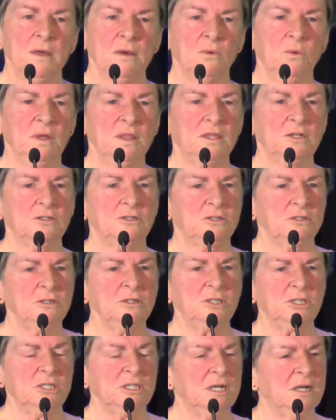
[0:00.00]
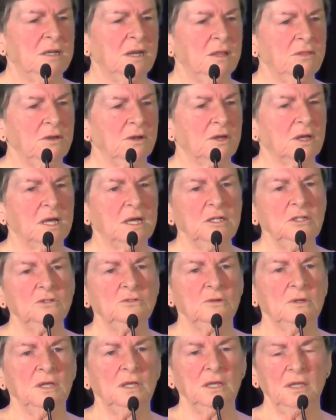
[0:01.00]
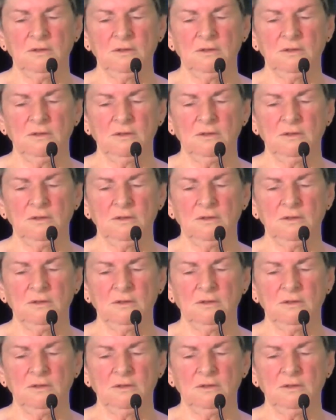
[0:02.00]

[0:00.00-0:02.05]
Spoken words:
with a church in another country